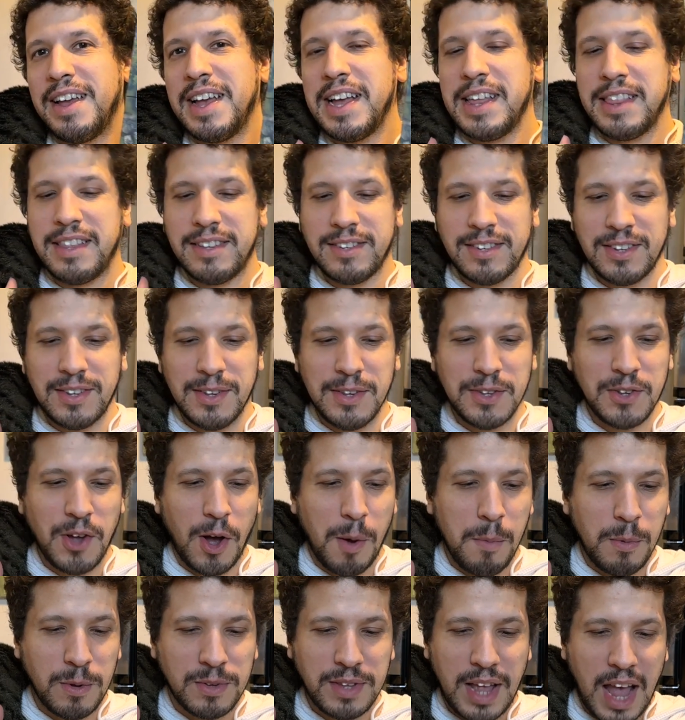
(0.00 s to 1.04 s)
This is
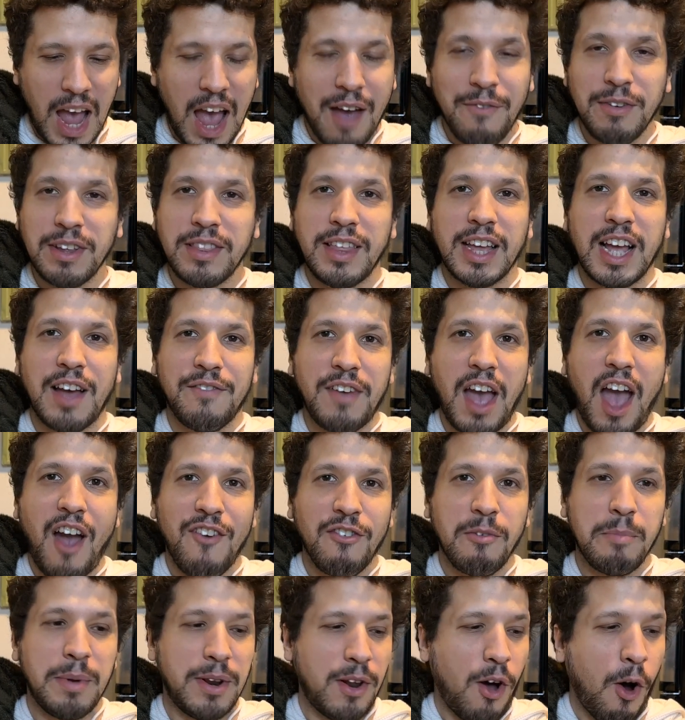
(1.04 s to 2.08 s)
almost everything I've
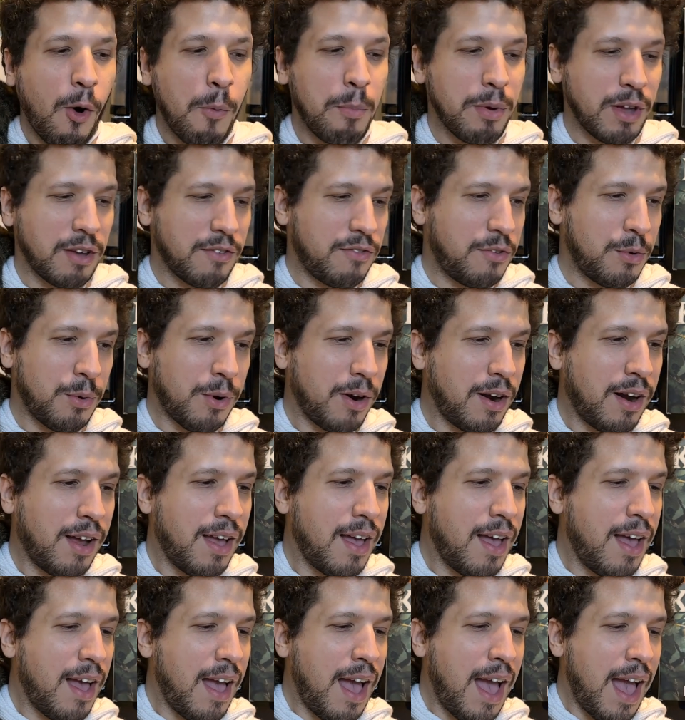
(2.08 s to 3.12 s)
ever been hoping for.
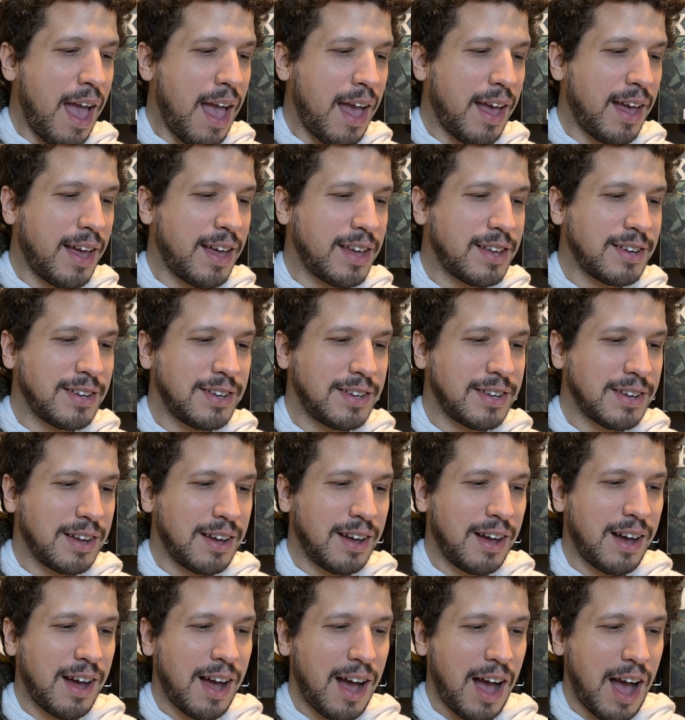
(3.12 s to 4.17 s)
And
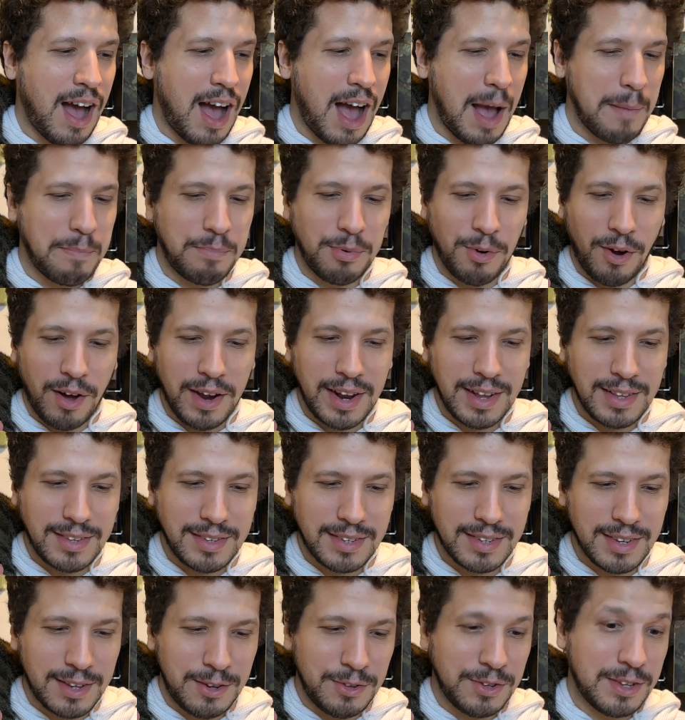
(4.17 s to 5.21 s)
I bought
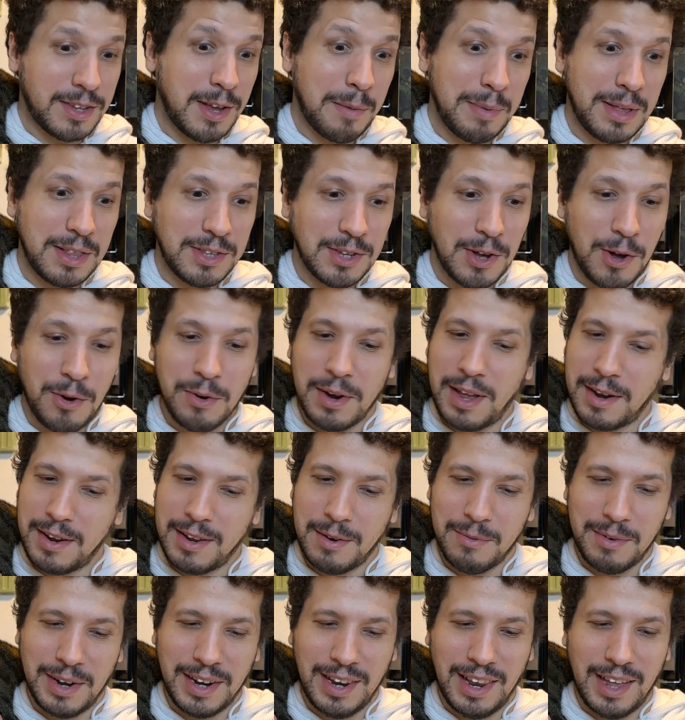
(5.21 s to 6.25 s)
it, and you can tell by the tone, I
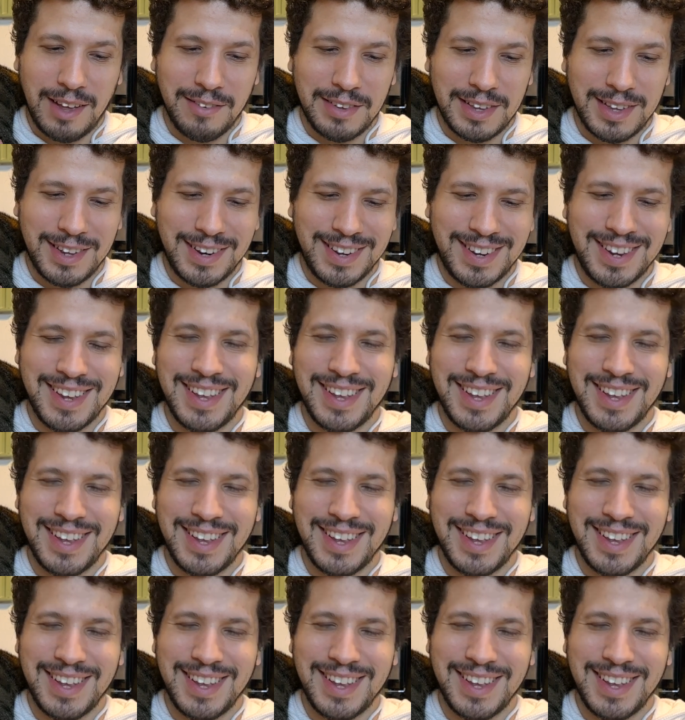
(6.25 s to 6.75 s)
didn't really love it.